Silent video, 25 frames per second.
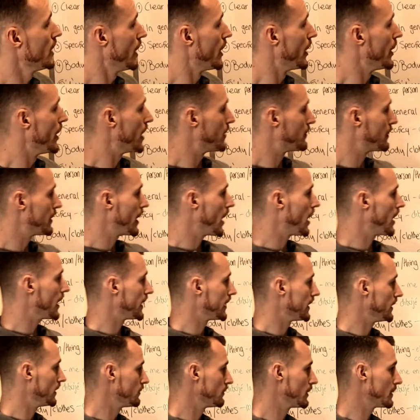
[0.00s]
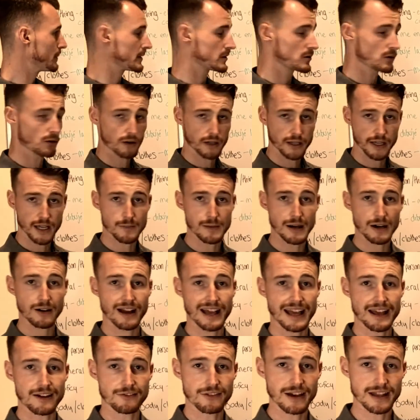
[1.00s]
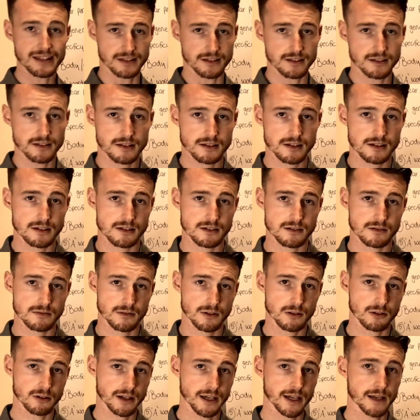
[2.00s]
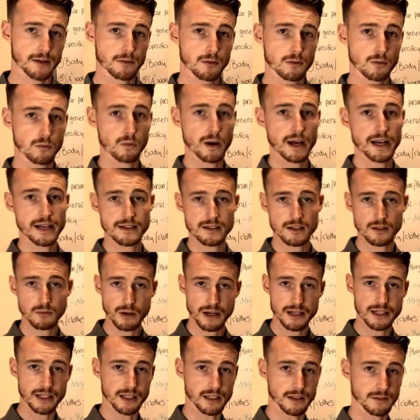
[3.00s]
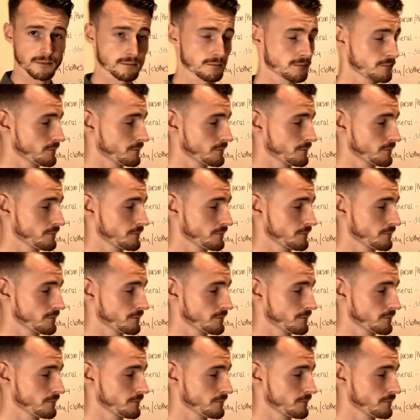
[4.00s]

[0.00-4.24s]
Number 9, when we're talking about events, okay, when is the wedding?